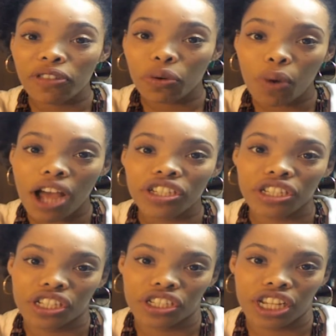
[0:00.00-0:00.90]
for the wash
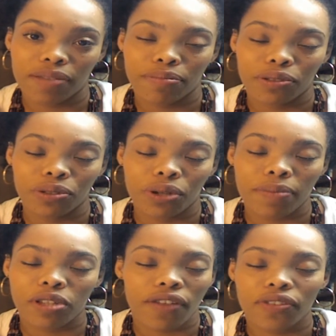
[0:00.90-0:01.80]
and the shampoo,
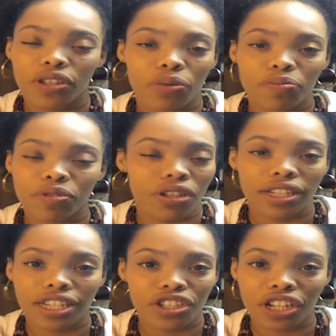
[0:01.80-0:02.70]
for the
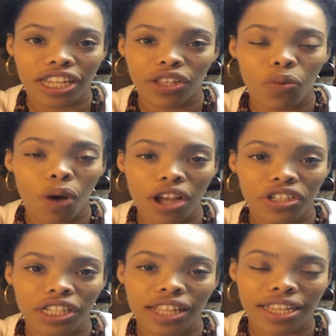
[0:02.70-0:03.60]
conditioning and the
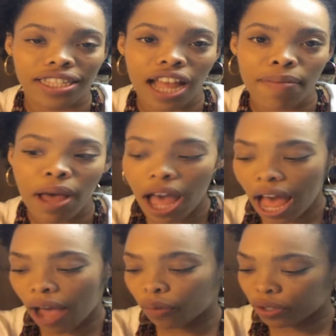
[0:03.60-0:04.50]
washing next time,
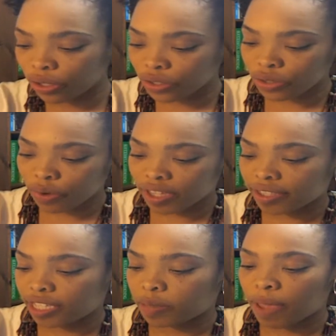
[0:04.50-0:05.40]
I will use the rest
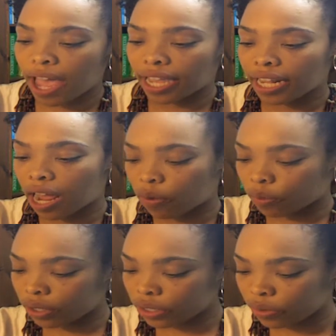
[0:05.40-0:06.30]
of this packet. I
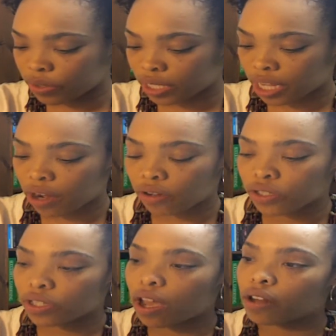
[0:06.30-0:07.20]
will use the
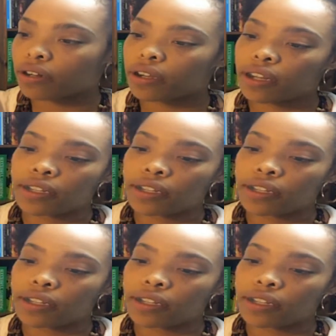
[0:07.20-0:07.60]
Carol's Daughter